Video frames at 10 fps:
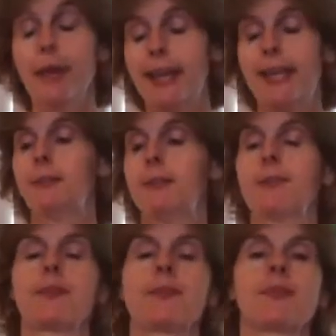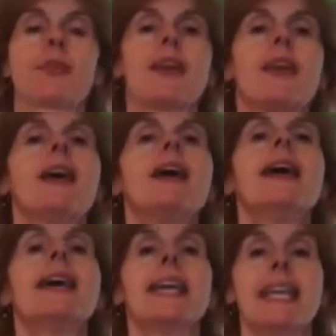pain.
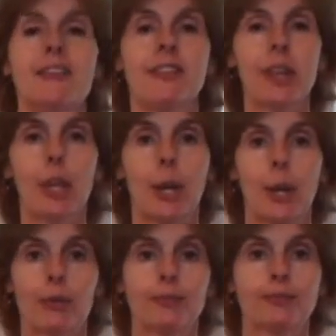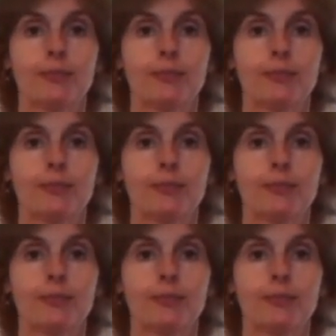Even though